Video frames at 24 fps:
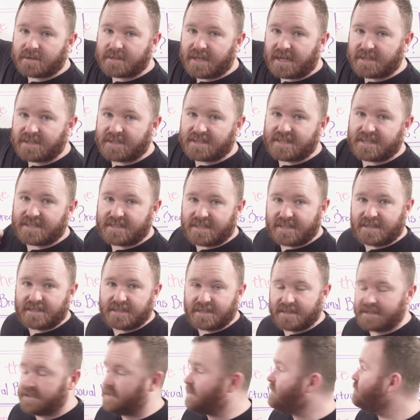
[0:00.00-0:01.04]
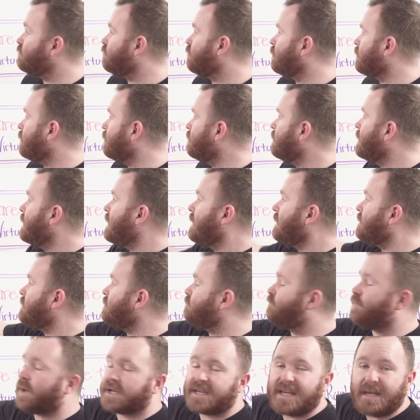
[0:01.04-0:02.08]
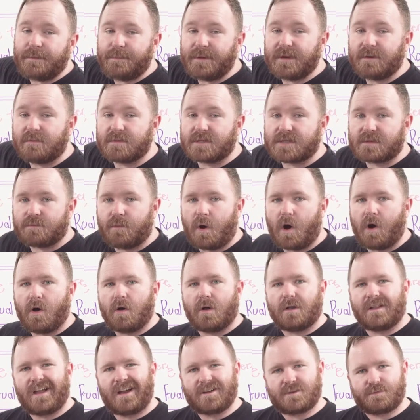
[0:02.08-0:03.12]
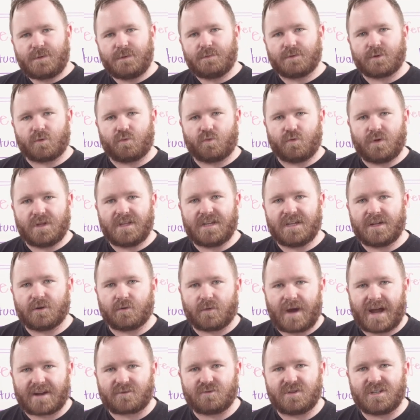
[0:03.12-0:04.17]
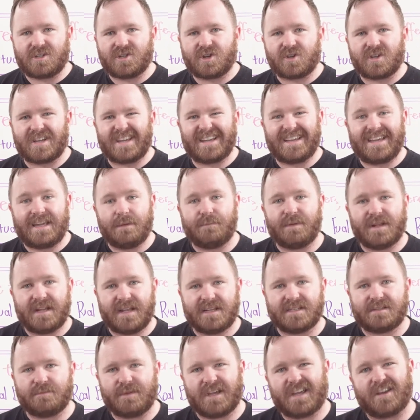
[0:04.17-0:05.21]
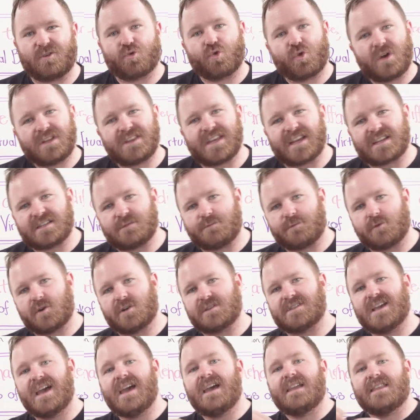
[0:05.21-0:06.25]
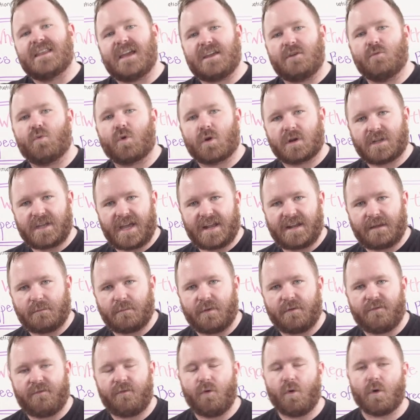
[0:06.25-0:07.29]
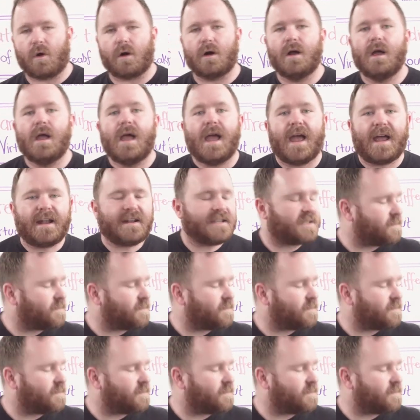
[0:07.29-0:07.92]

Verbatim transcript: slash assistant in each room. But keeping them small allows people to really interact with each other and keep it intimate and create the experience that you weren't getting before. And